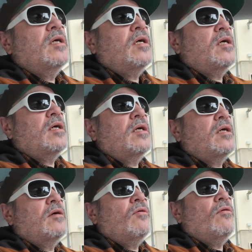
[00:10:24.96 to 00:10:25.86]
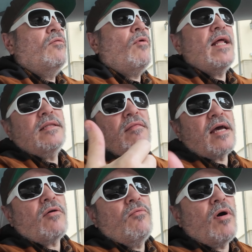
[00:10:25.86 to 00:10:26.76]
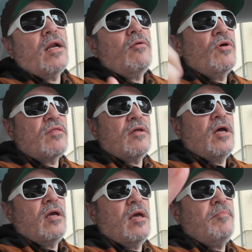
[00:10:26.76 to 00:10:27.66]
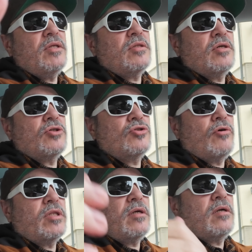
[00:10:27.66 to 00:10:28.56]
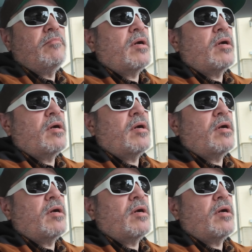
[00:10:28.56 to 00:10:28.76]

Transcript: while the second one was a bit shorter,